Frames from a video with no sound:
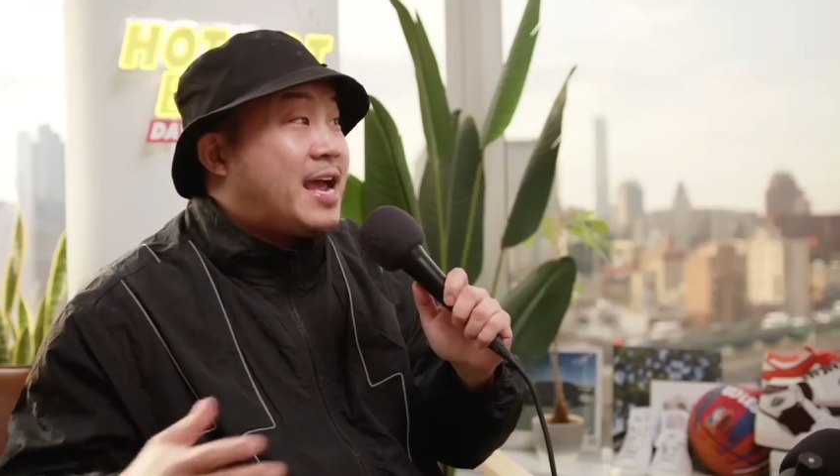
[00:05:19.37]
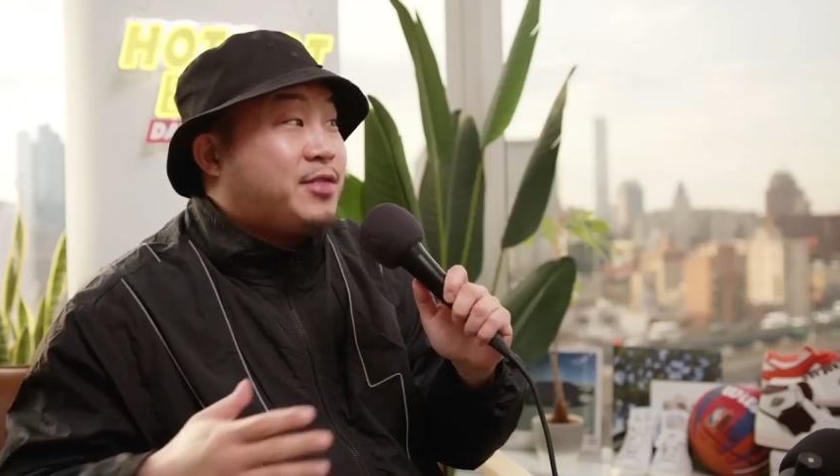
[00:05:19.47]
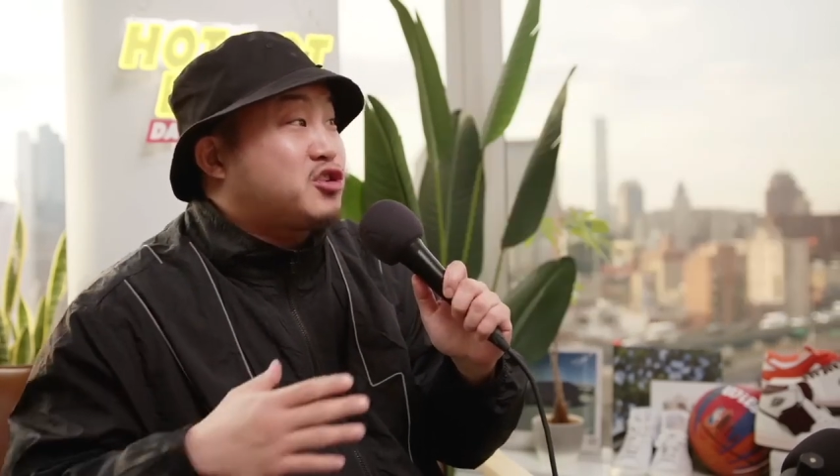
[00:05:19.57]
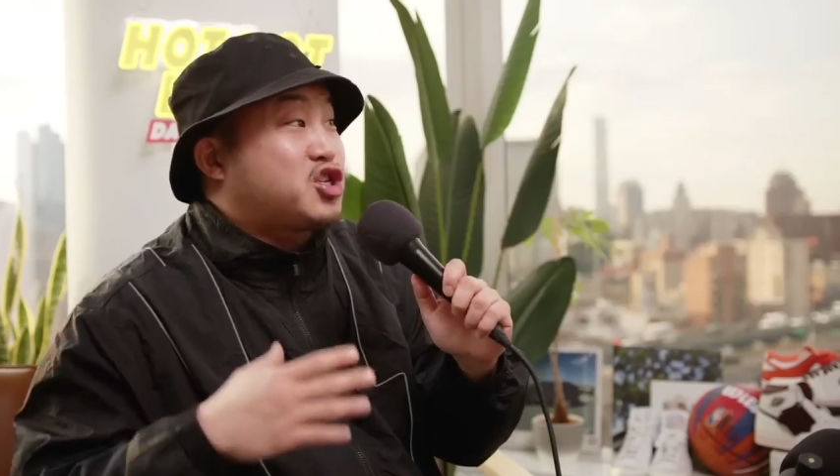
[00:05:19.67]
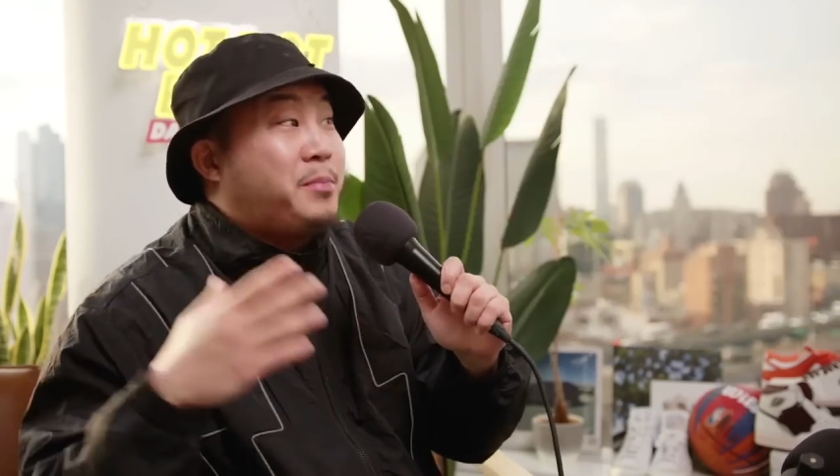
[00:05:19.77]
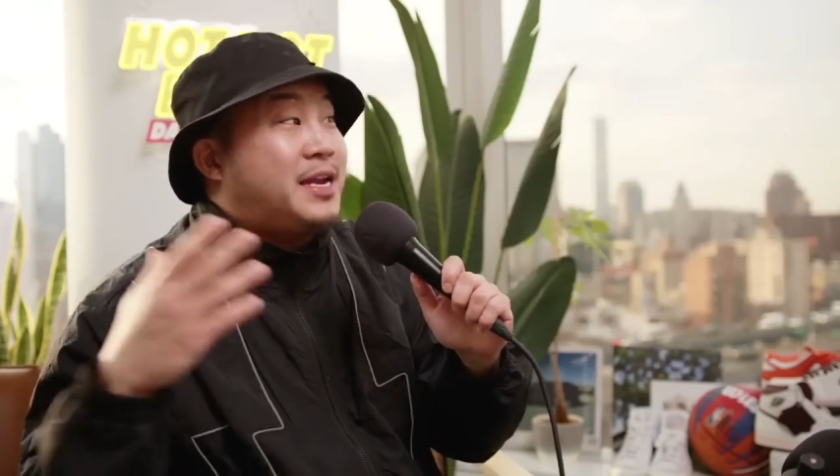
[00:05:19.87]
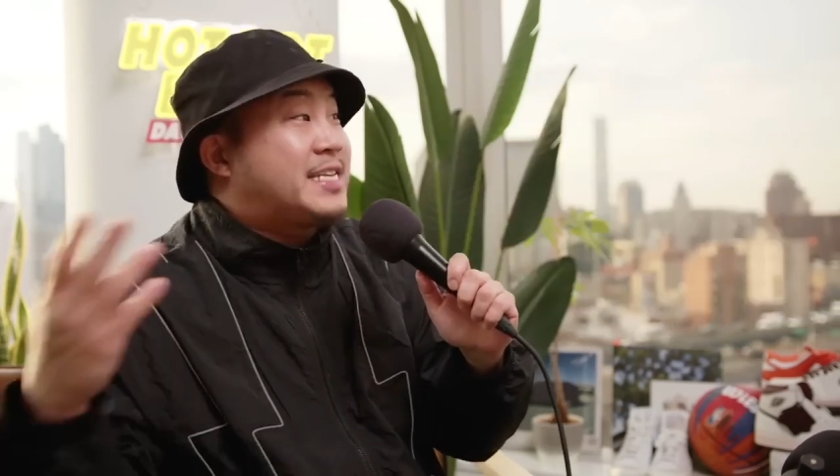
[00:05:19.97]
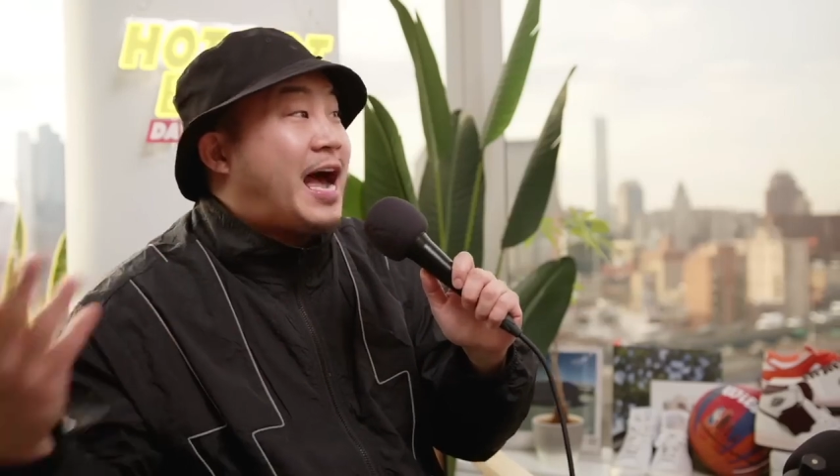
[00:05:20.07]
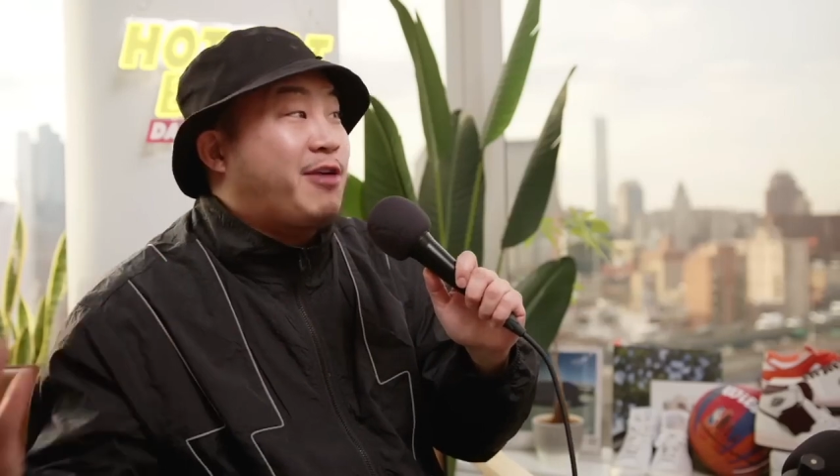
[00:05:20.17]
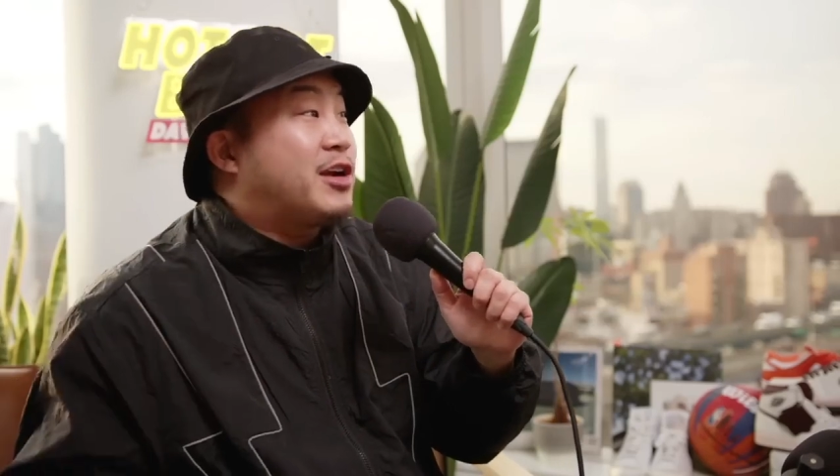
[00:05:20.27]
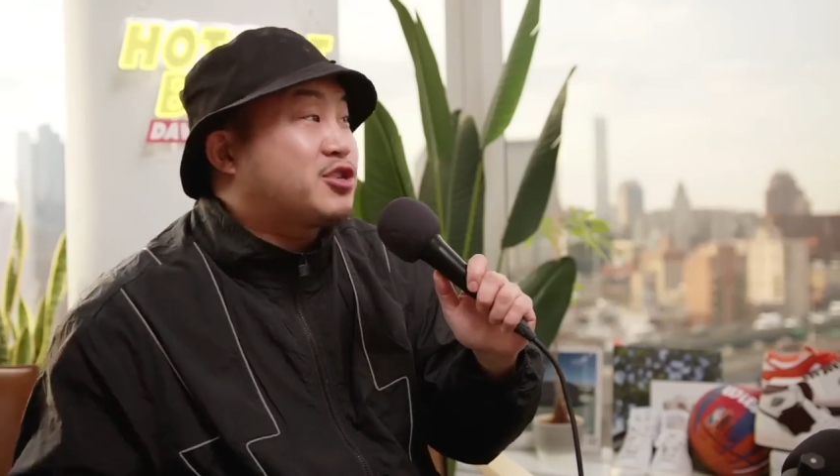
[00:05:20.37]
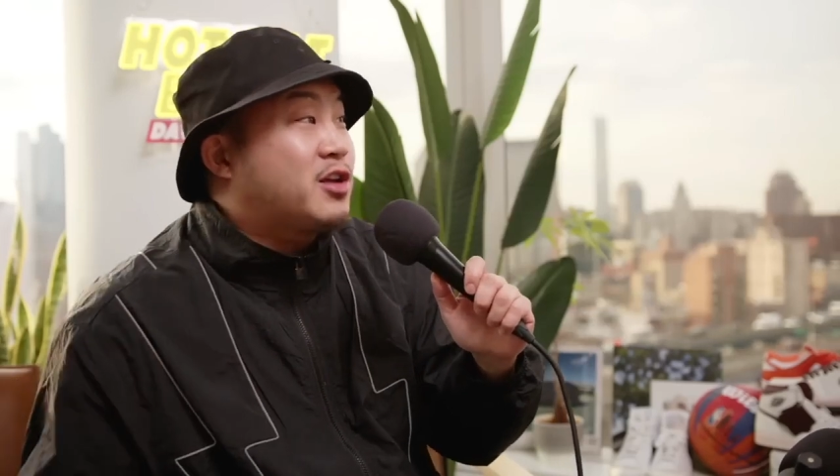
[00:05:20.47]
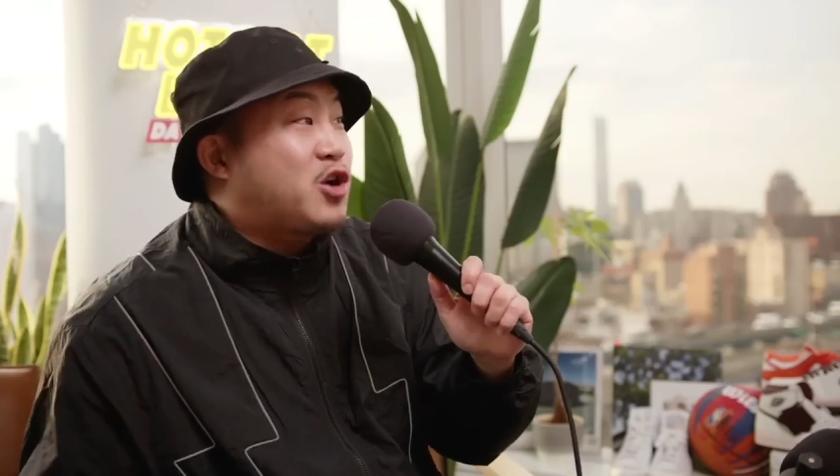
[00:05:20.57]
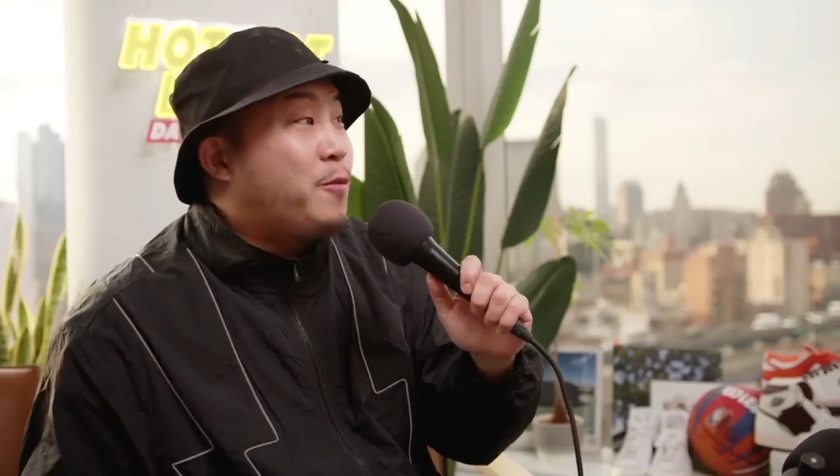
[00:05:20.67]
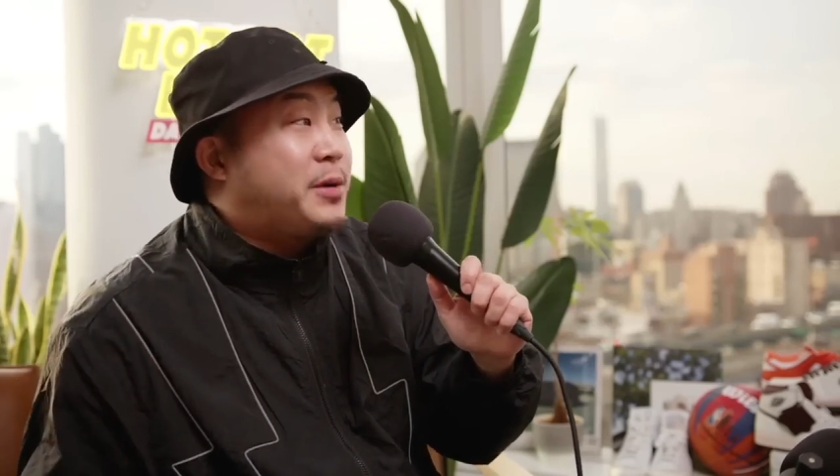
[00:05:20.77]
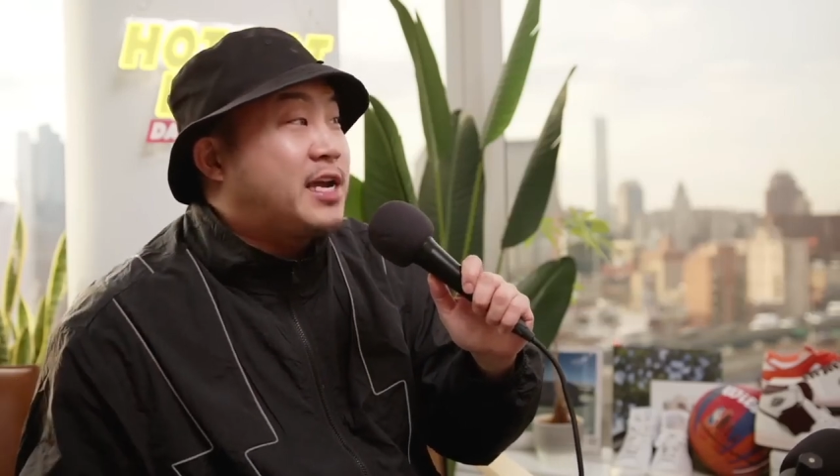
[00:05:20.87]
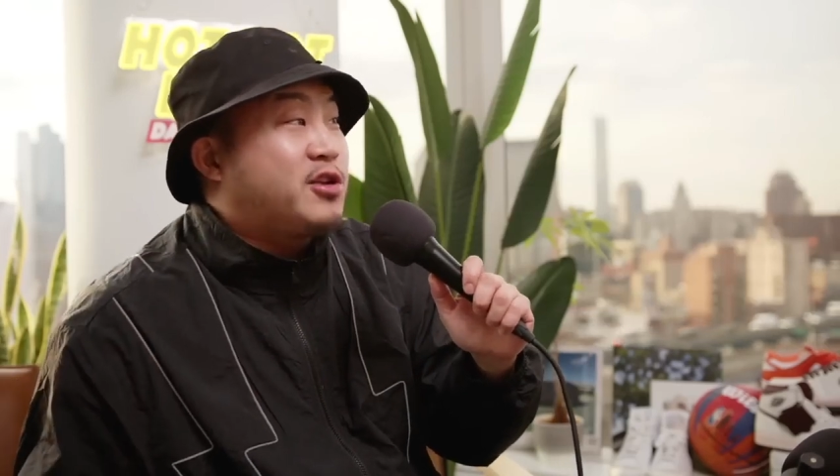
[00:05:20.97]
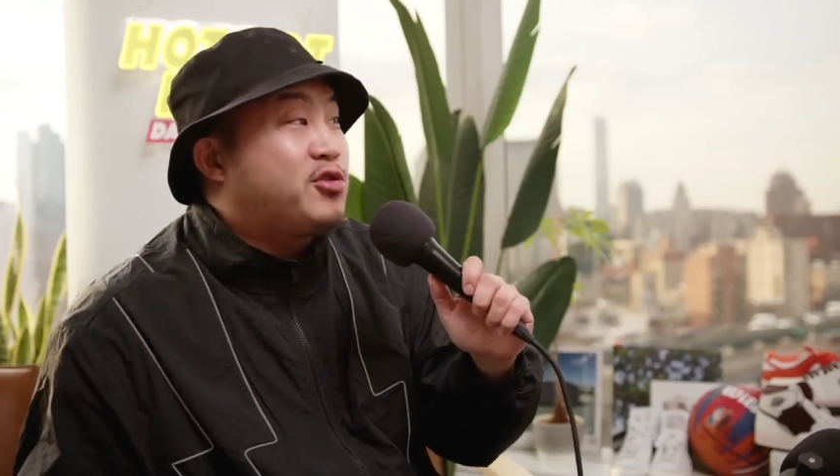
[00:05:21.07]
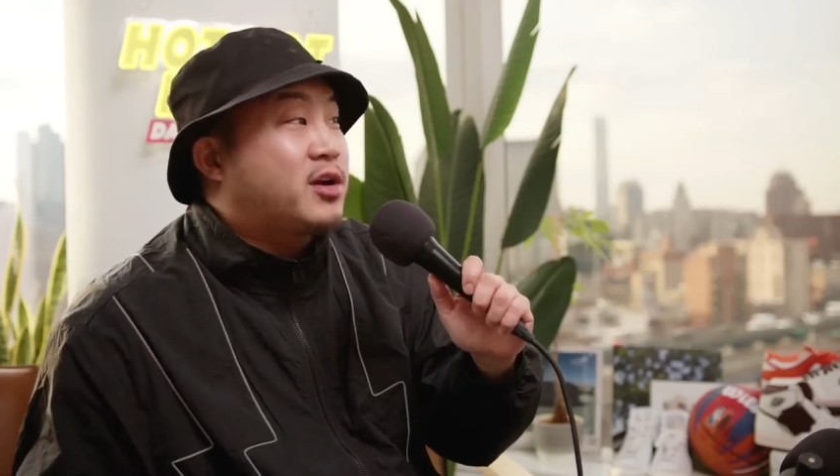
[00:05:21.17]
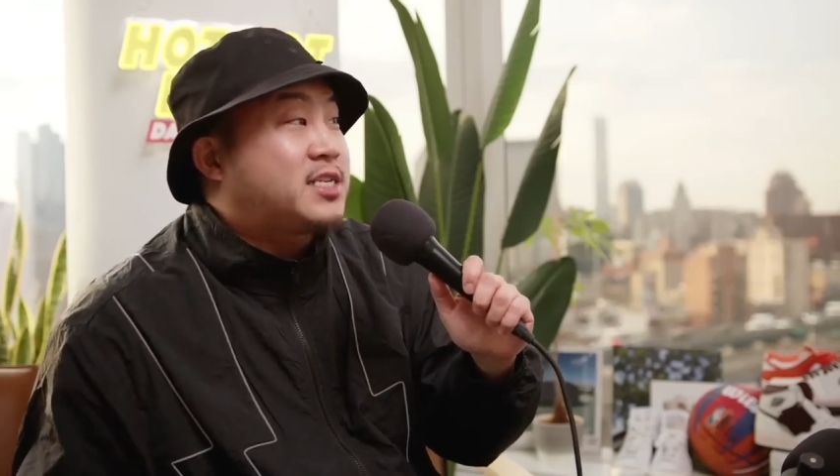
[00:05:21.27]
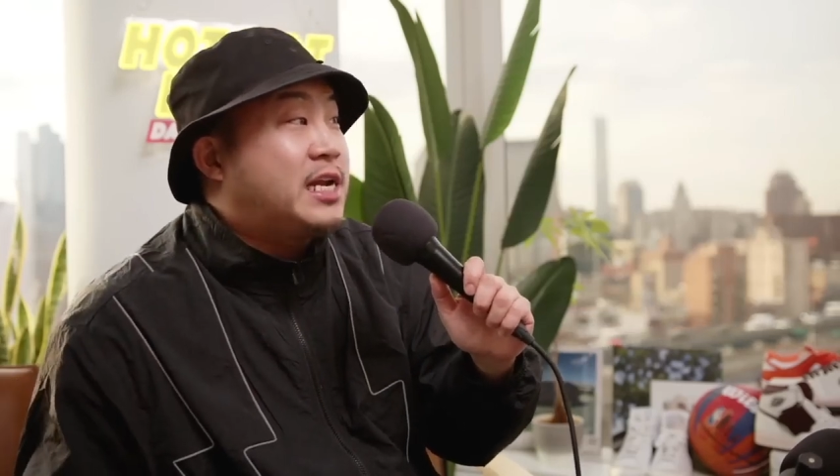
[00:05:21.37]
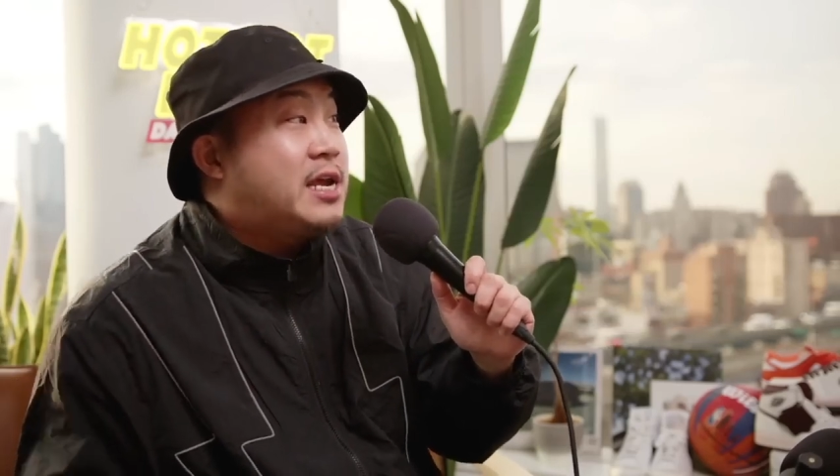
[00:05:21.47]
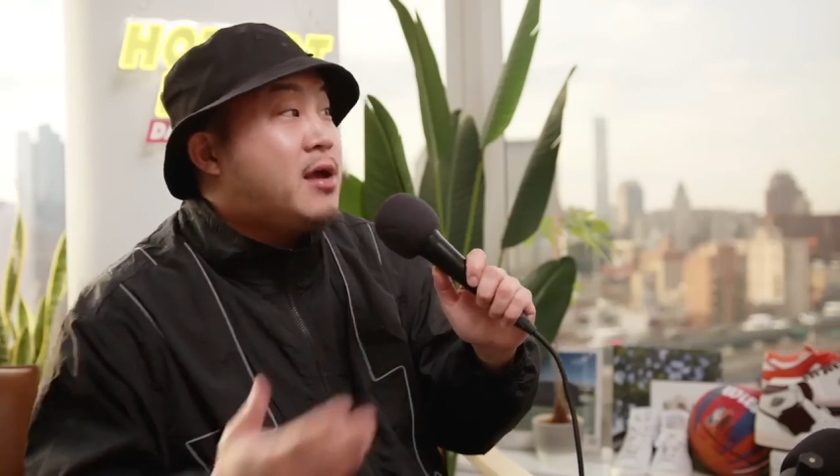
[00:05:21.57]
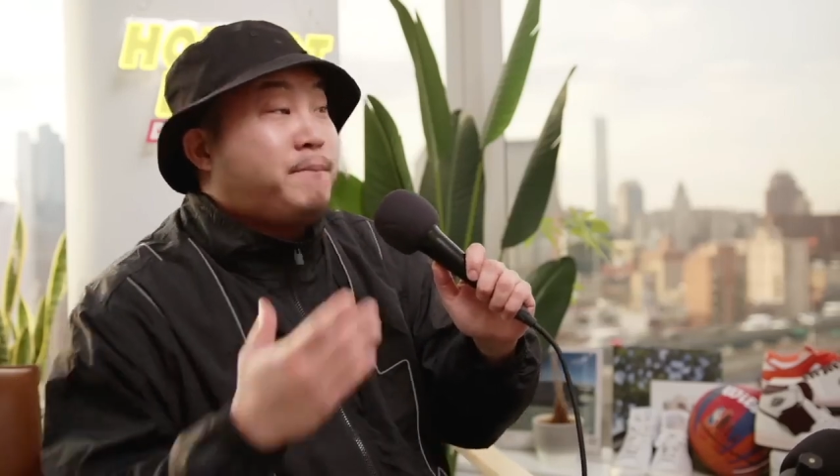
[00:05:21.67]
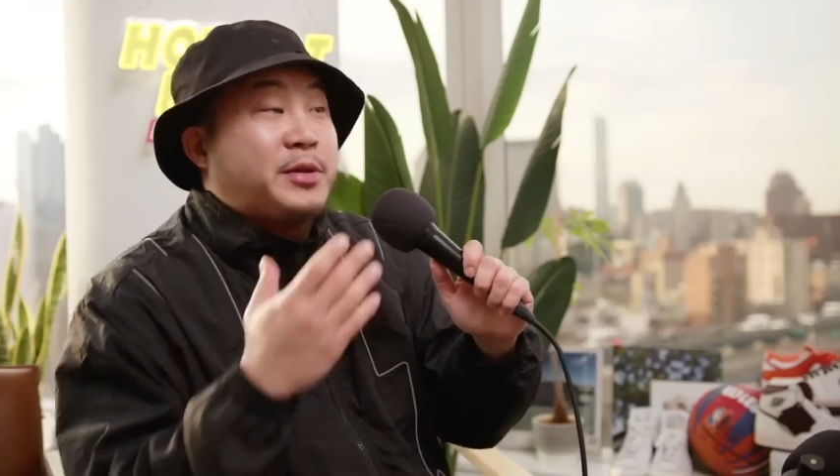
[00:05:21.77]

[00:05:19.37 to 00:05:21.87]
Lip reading: and there's so many Thai restaurants opening in New York City,